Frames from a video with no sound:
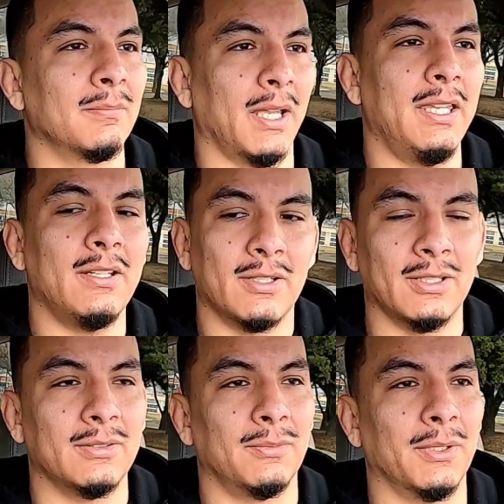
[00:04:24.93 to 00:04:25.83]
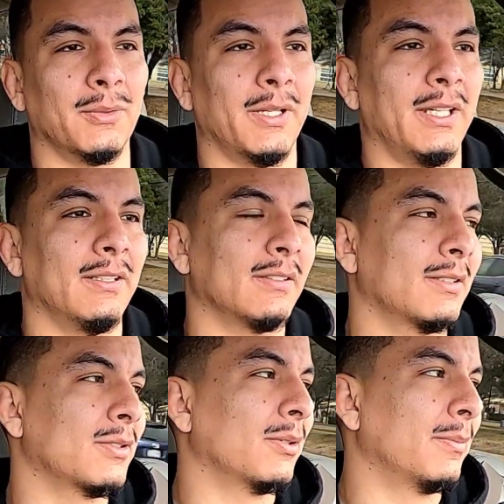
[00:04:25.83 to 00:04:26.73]
my heater went away.
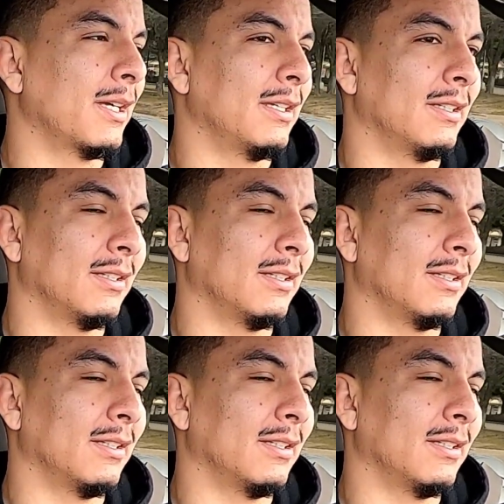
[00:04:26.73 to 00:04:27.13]
So my